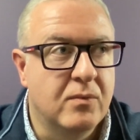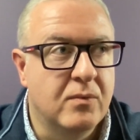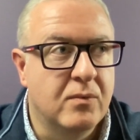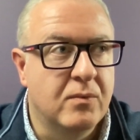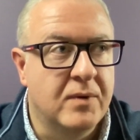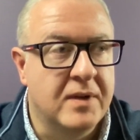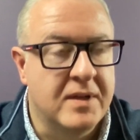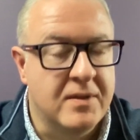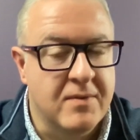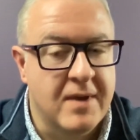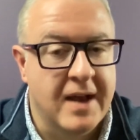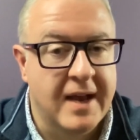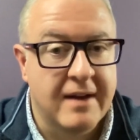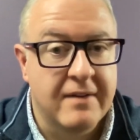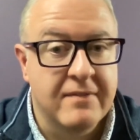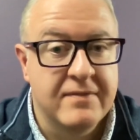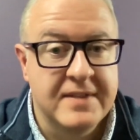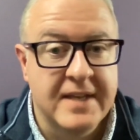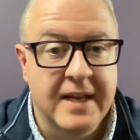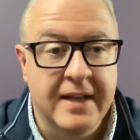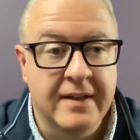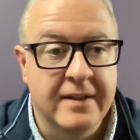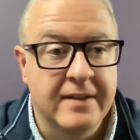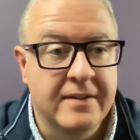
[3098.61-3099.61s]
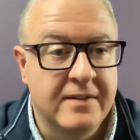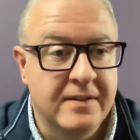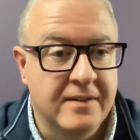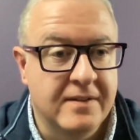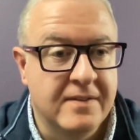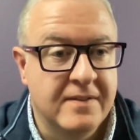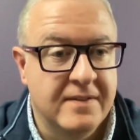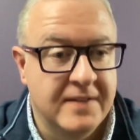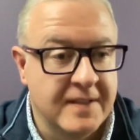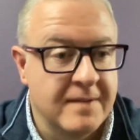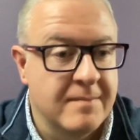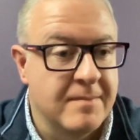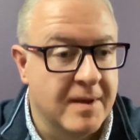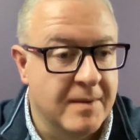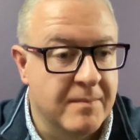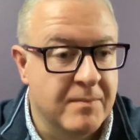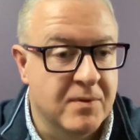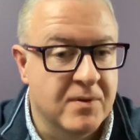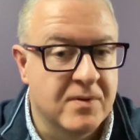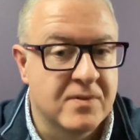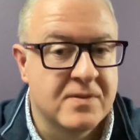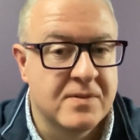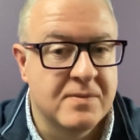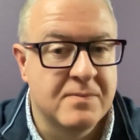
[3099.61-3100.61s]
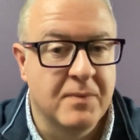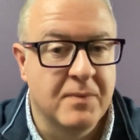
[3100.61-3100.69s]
when you have talented team members,